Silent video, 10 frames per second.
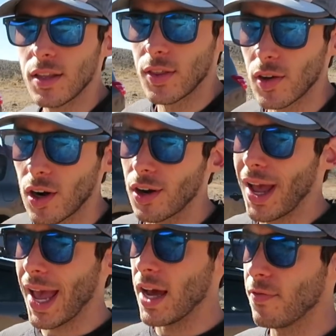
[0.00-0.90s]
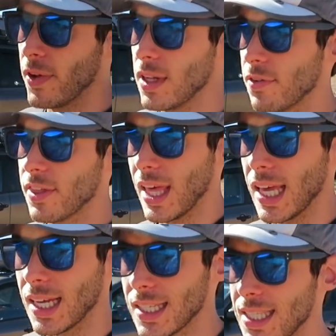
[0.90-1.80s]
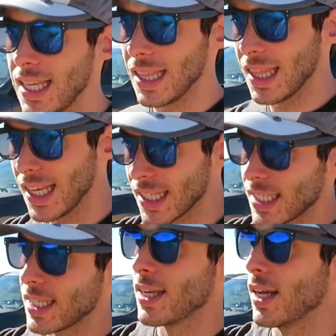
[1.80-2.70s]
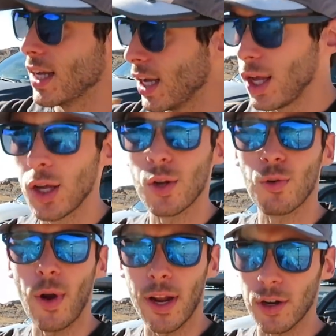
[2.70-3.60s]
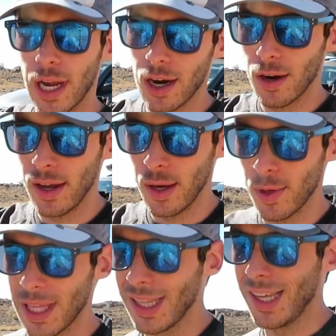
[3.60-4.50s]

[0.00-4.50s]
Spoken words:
There are a handful of things in this greater area within